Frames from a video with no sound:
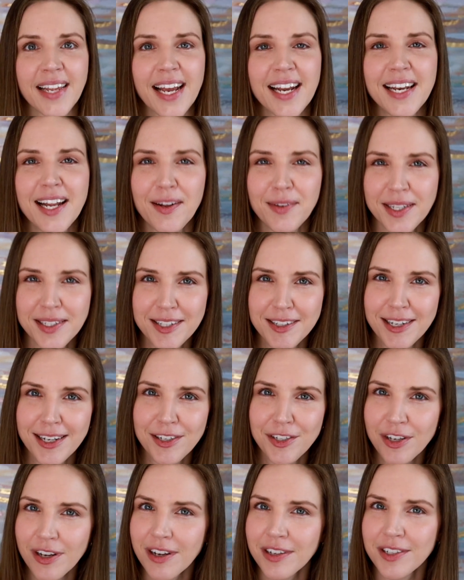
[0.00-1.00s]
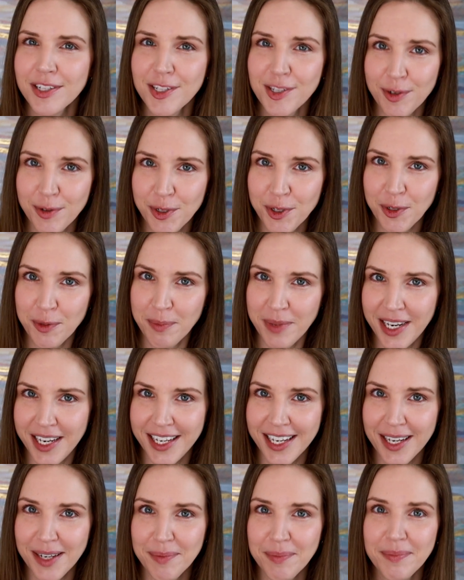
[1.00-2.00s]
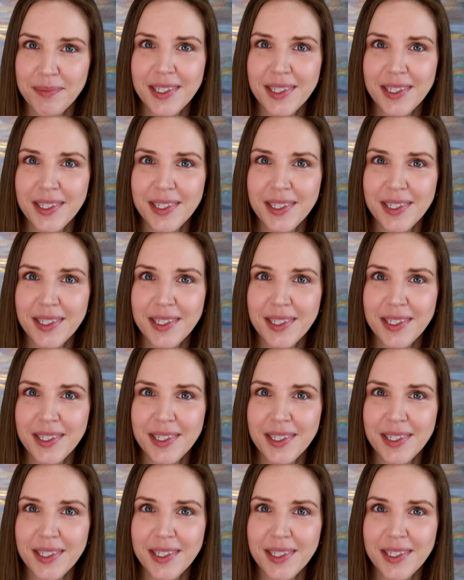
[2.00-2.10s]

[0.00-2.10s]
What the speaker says: Now let's touch on social media,